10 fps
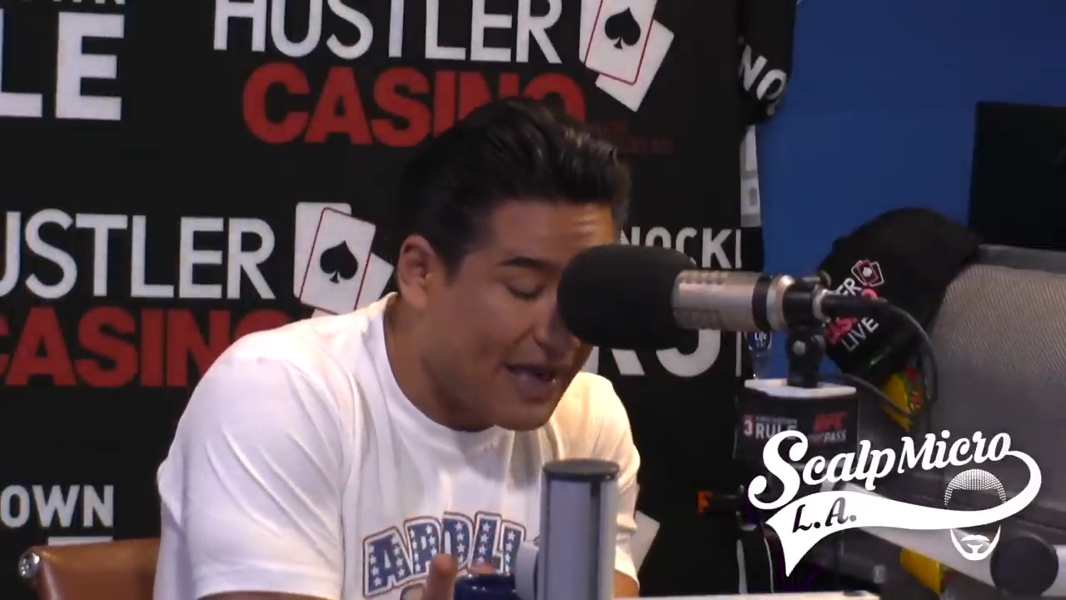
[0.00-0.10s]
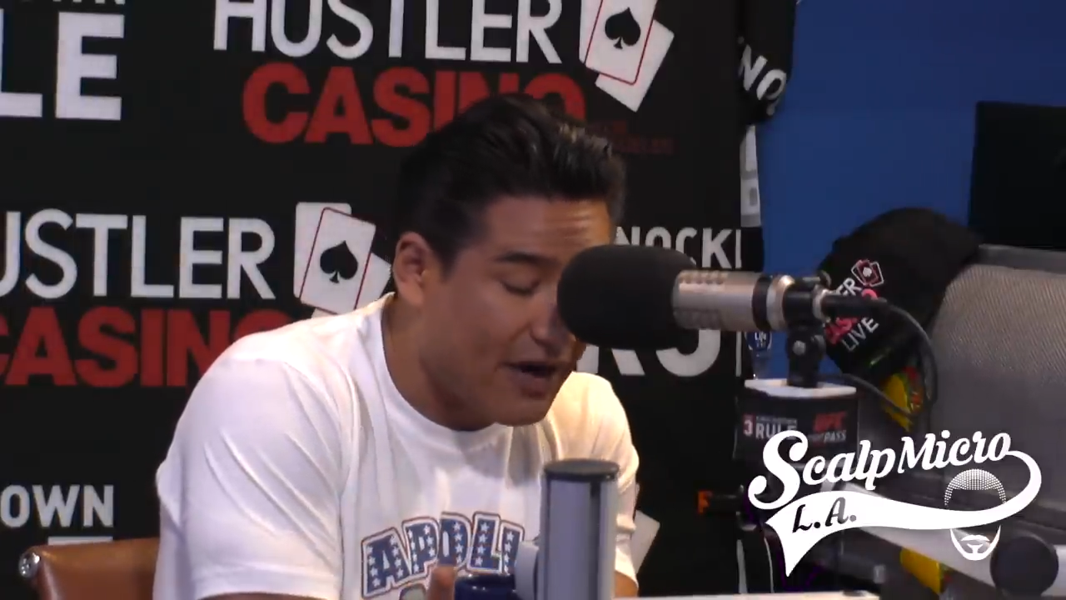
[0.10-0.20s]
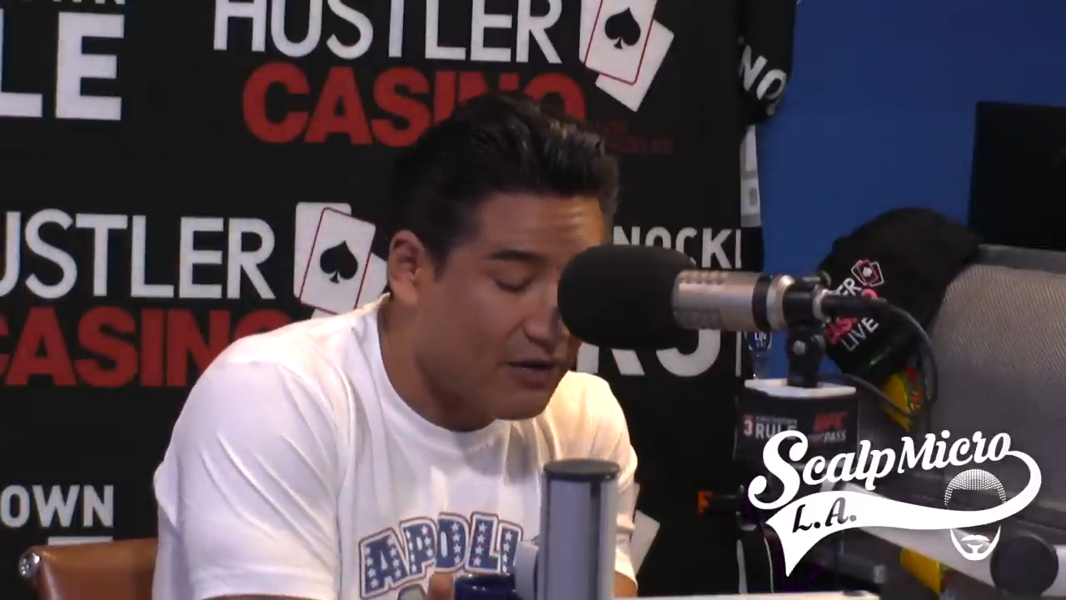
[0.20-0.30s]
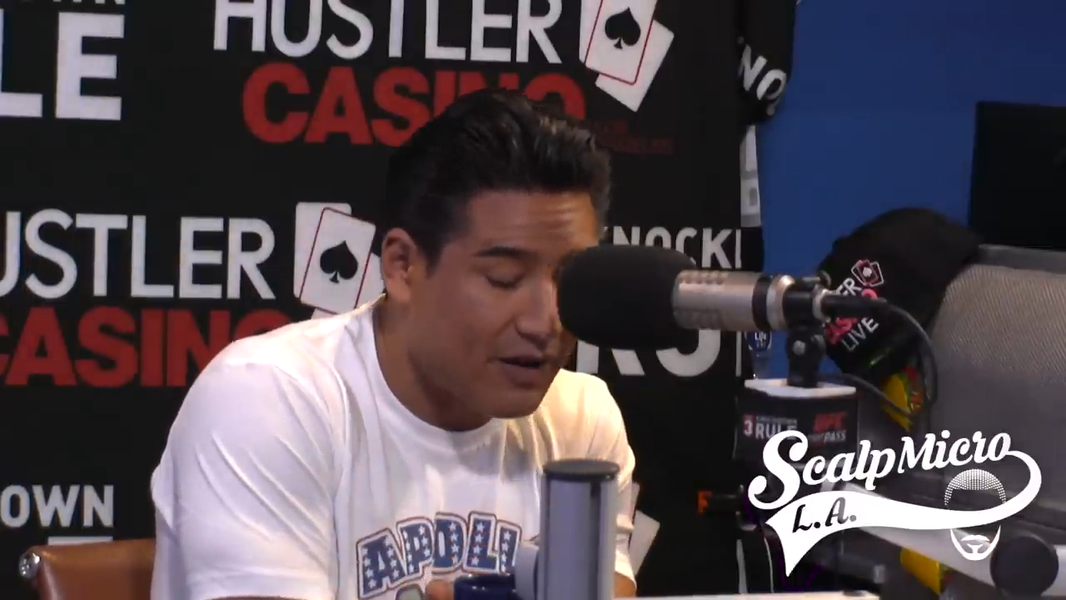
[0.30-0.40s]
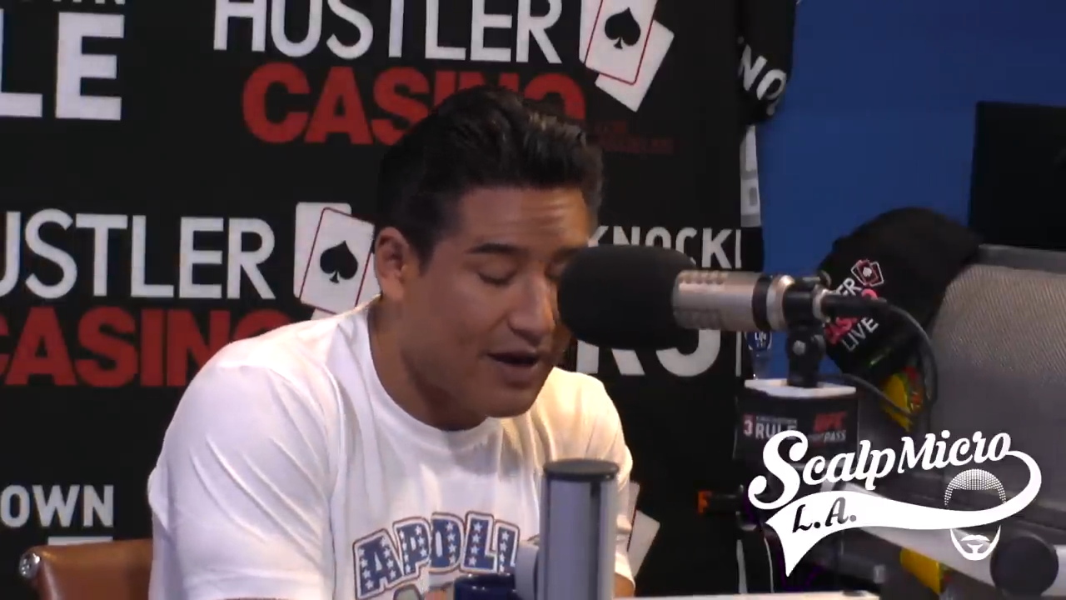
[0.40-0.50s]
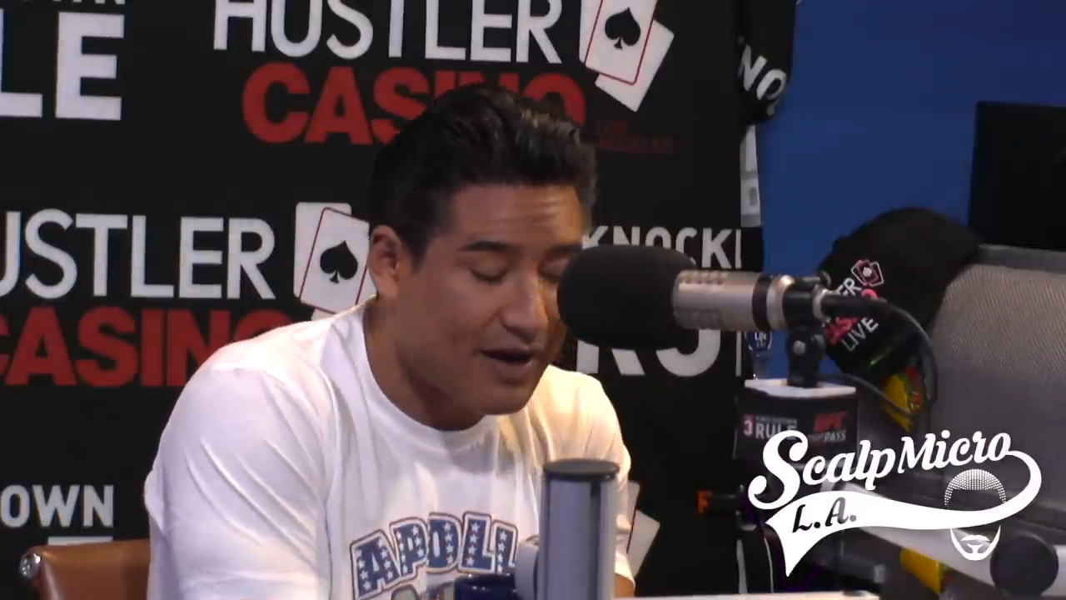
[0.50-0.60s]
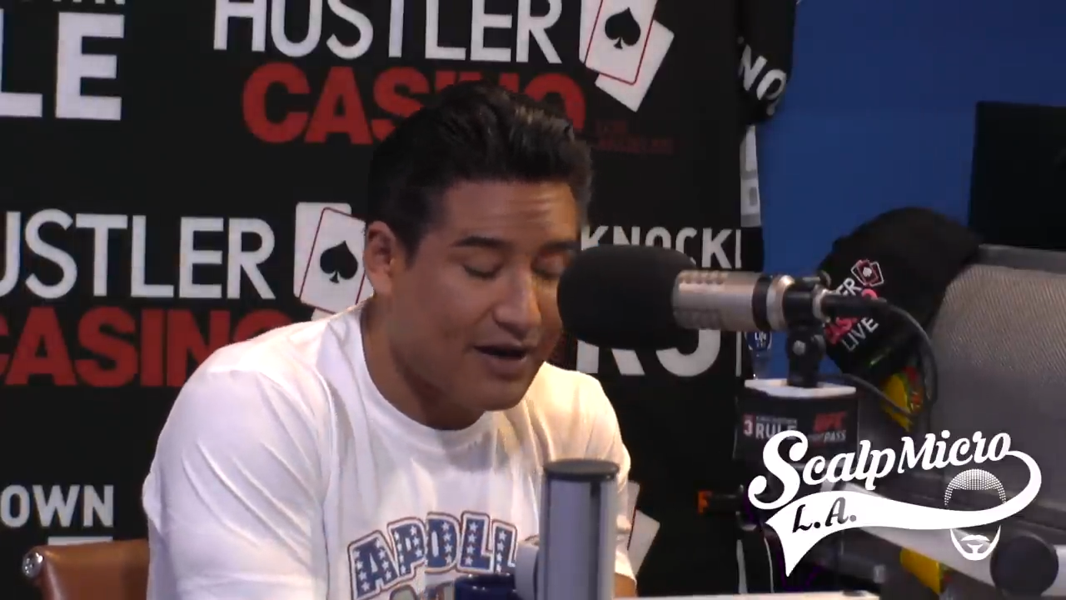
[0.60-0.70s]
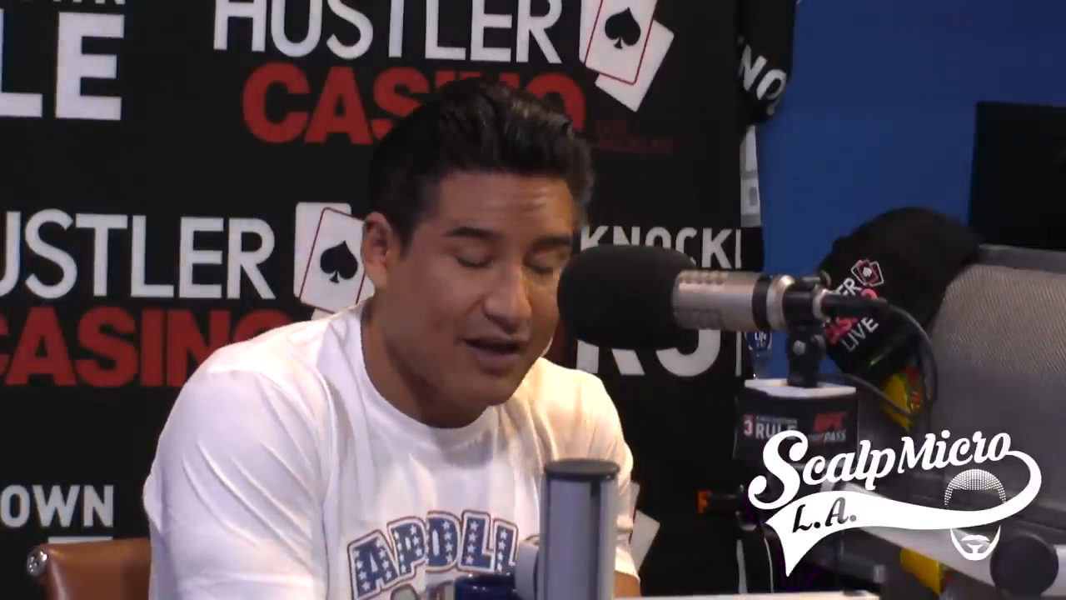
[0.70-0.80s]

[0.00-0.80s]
hairline.